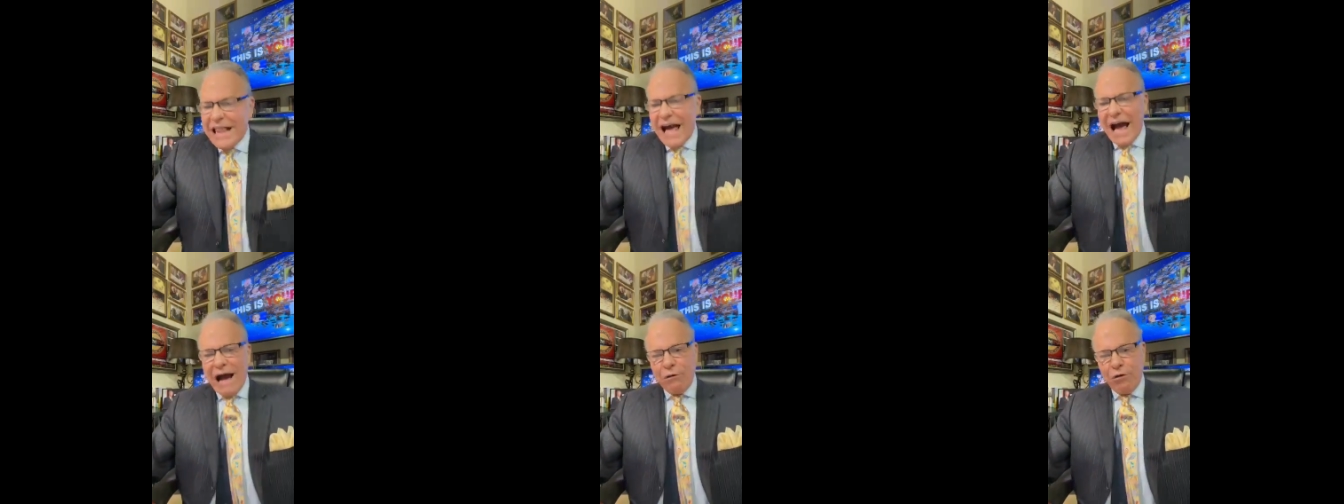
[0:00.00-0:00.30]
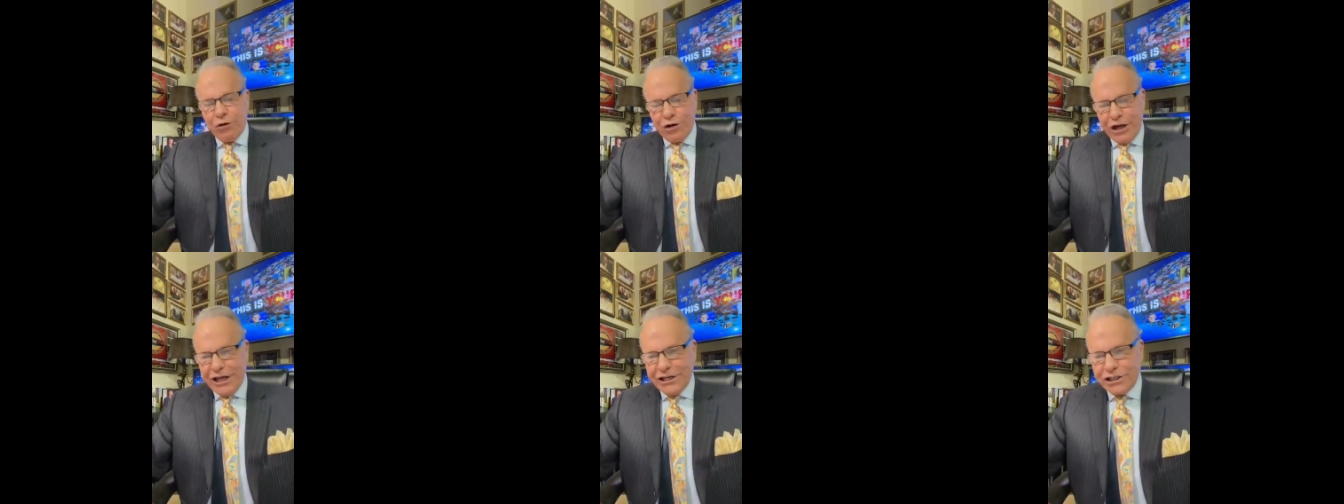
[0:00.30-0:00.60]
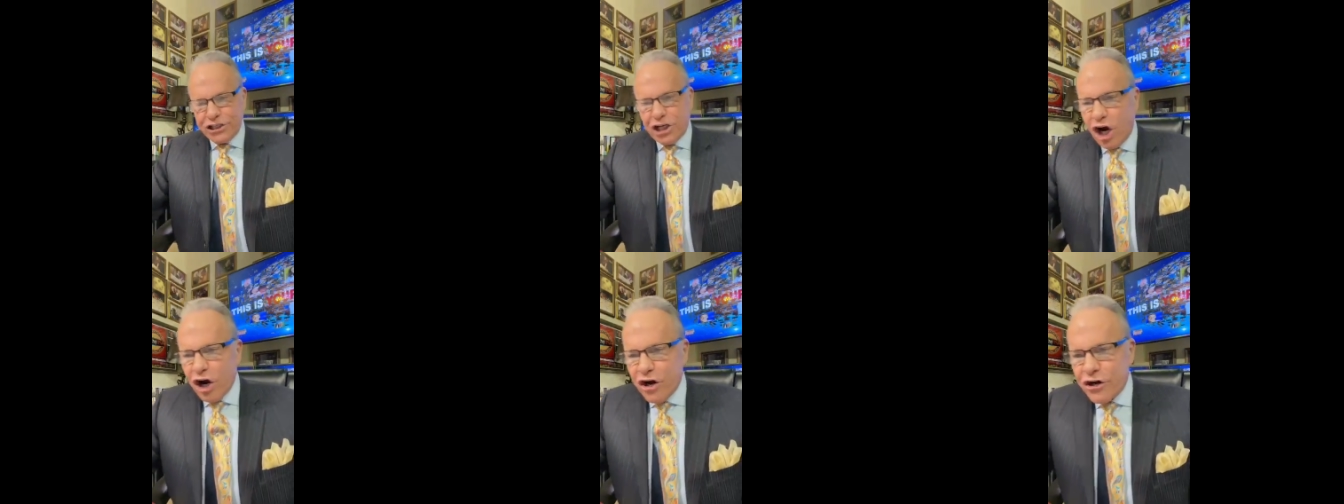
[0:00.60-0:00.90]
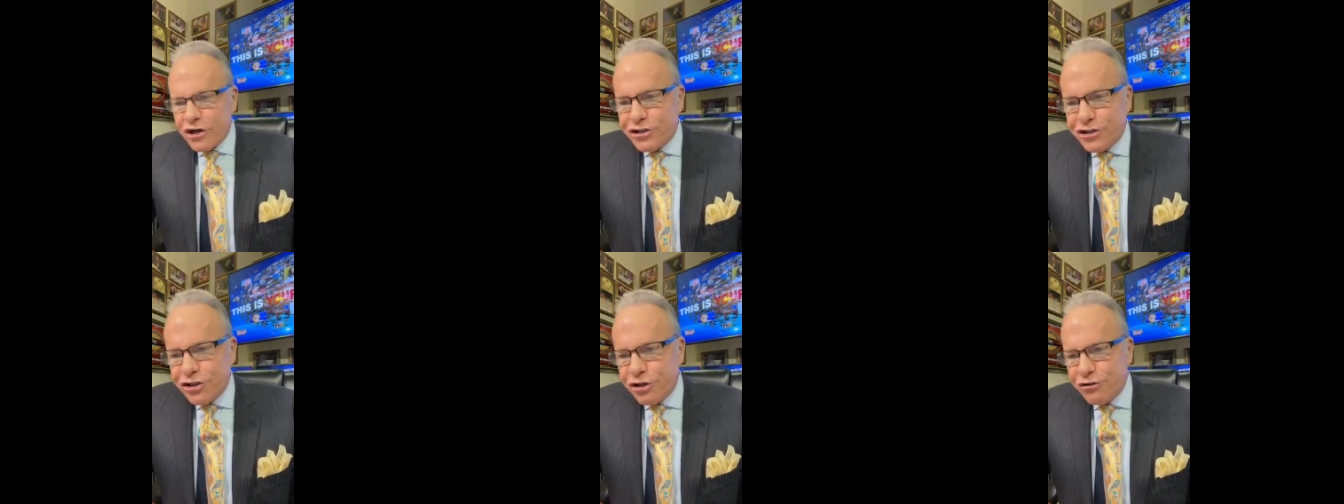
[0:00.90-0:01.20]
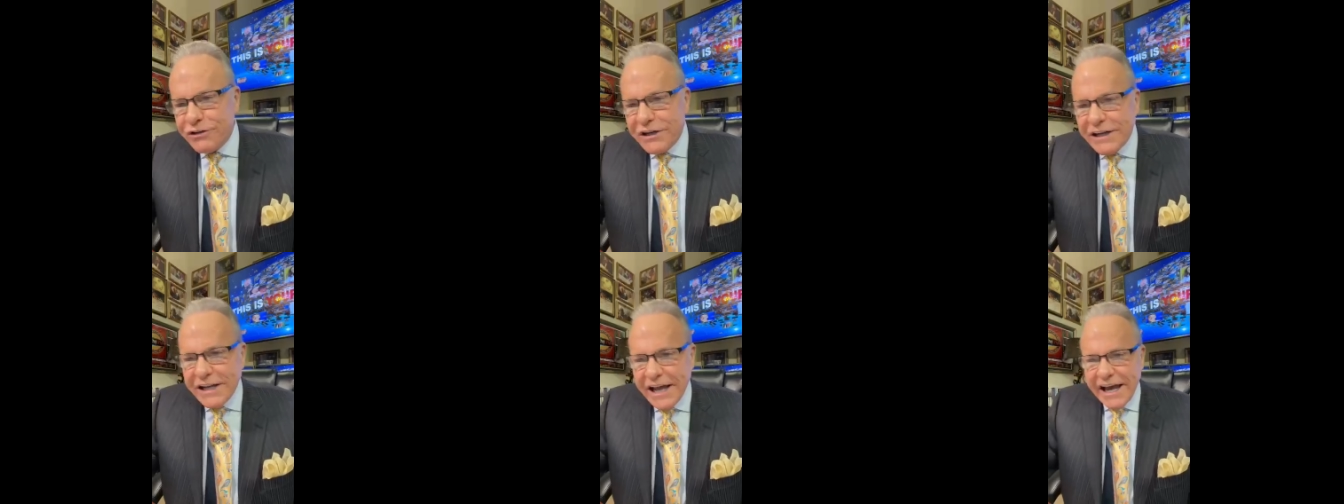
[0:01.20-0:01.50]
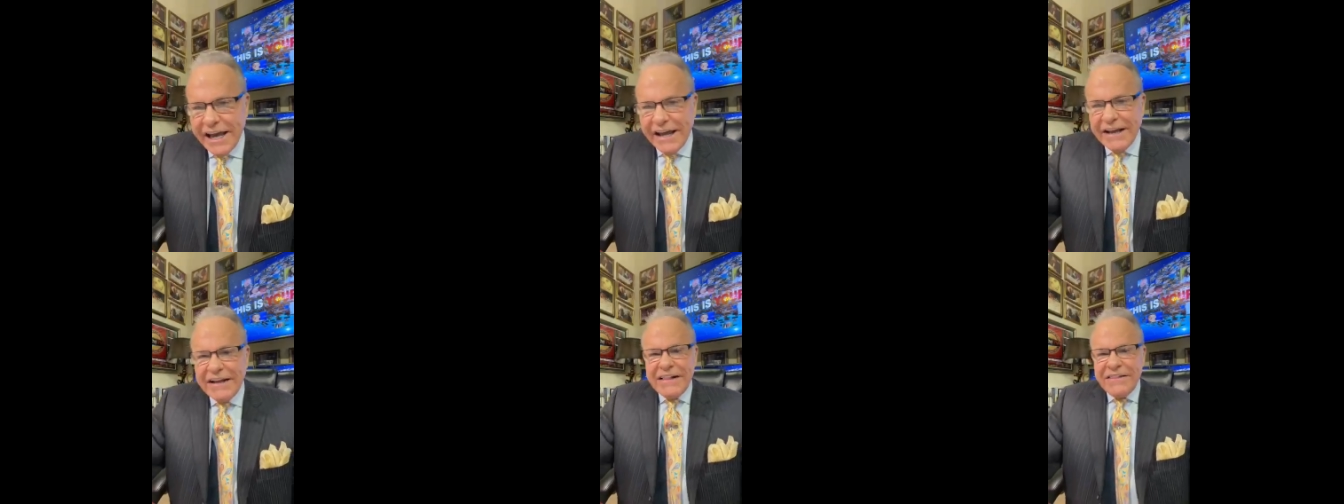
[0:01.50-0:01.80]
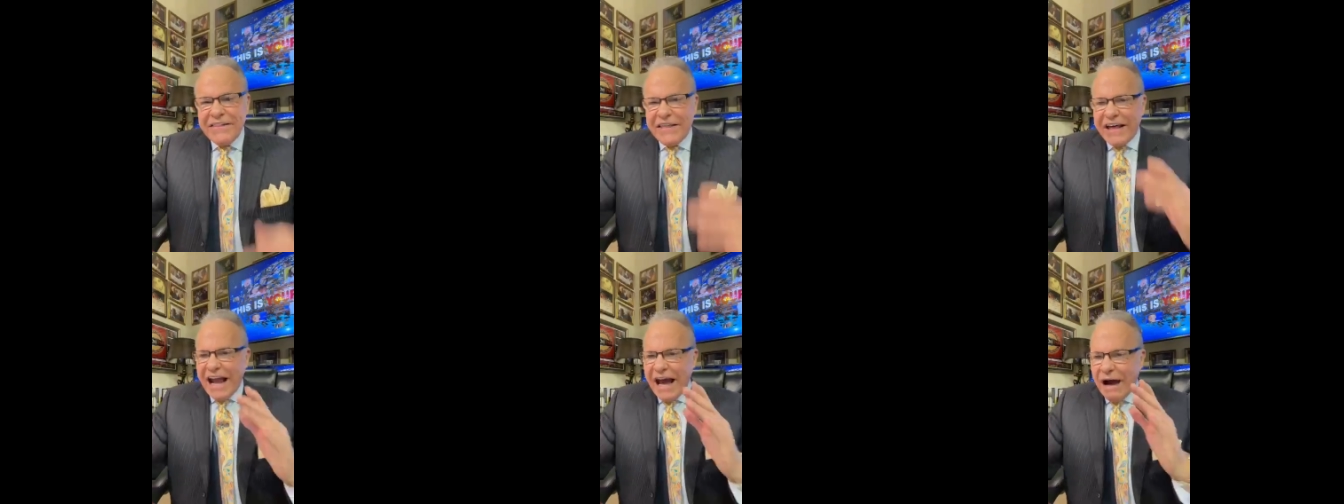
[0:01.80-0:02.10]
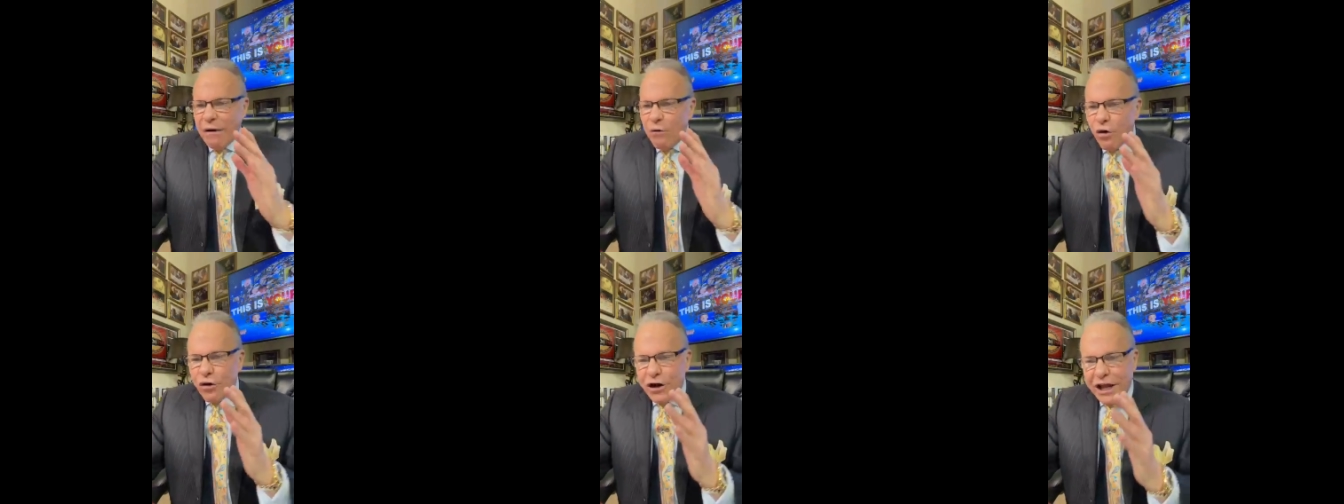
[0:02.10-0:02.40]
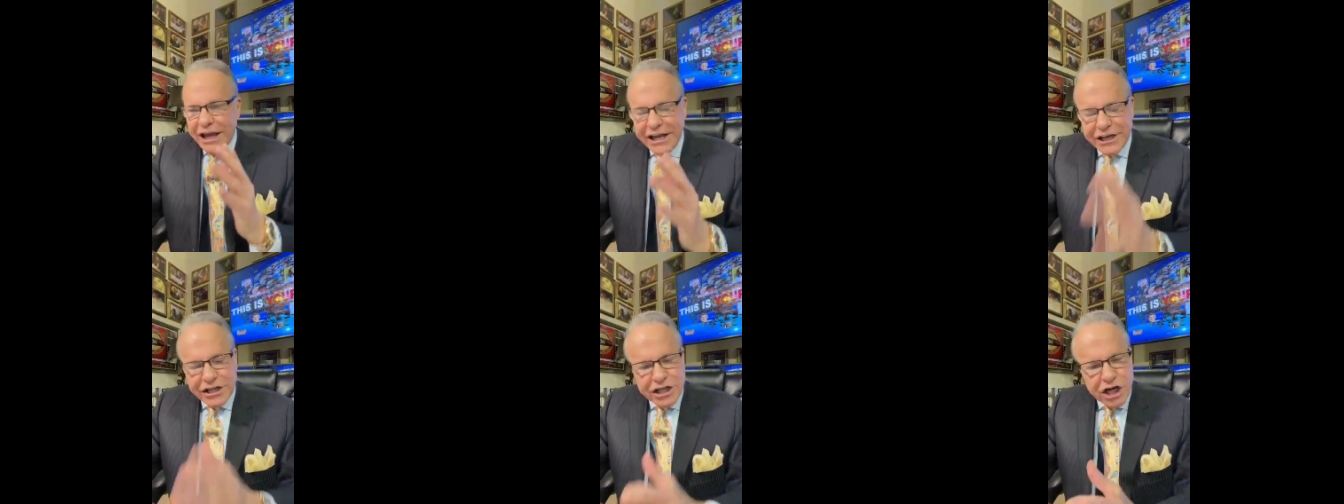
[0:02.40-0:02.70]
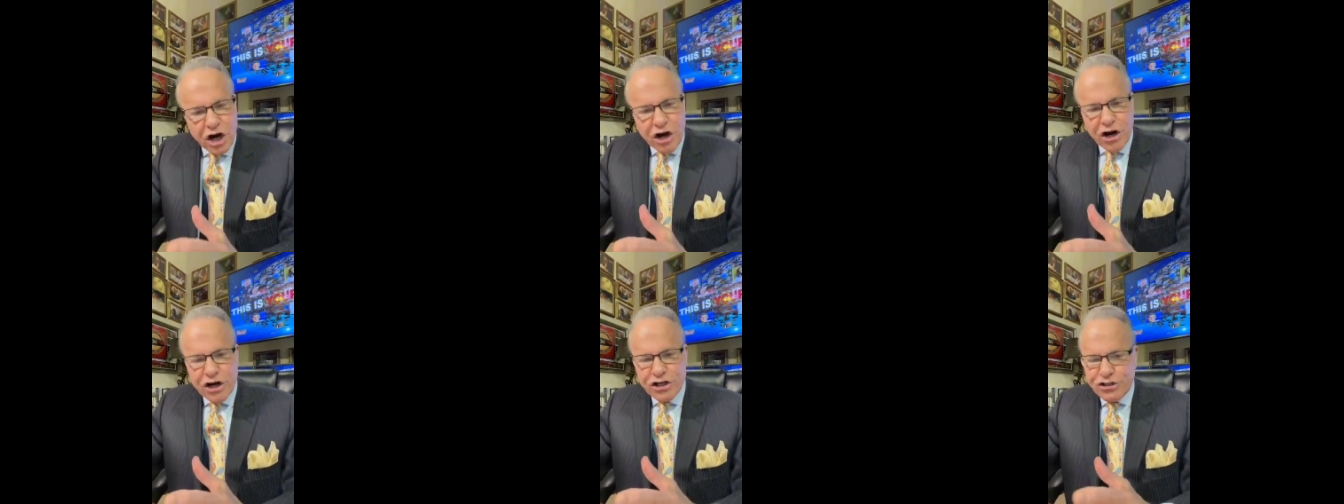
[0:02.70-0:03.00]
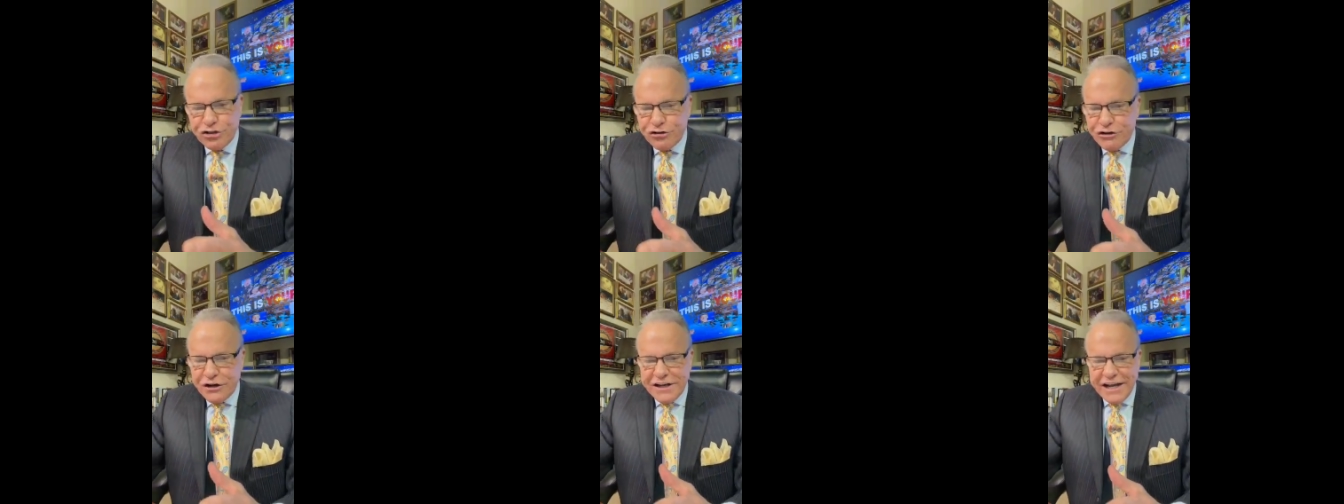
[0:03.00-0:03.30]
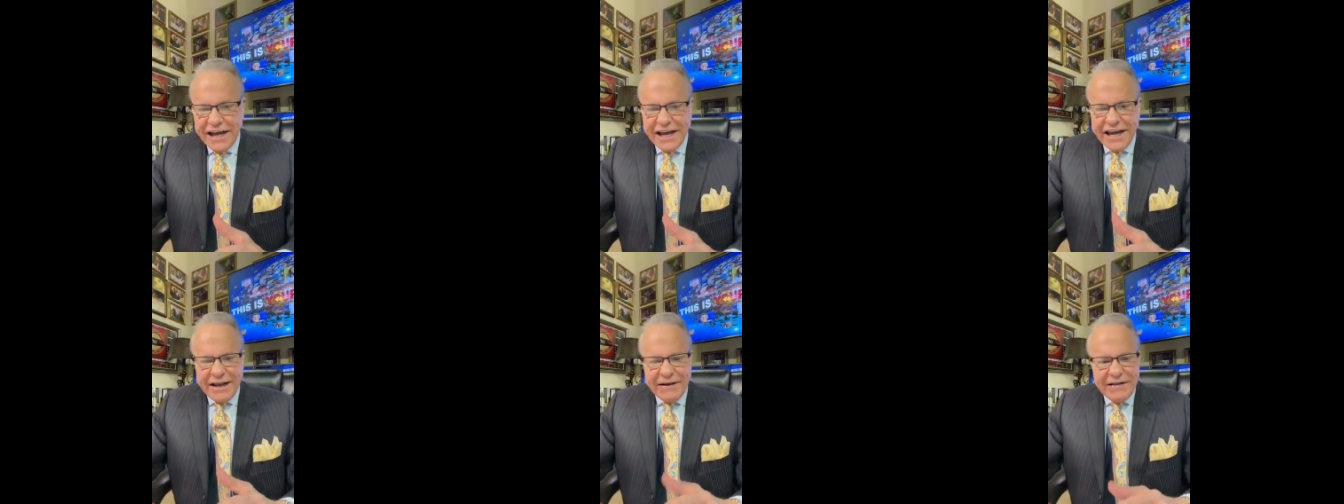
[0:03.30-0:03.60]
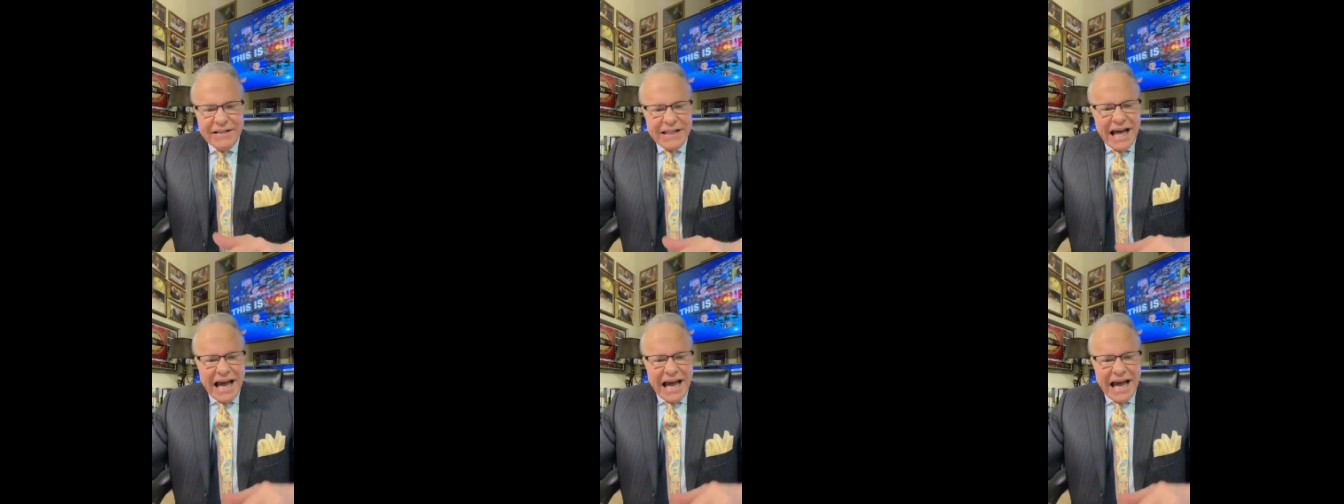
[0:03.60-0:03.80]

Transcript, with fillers: I want to encourage you today that I want to encourage you today.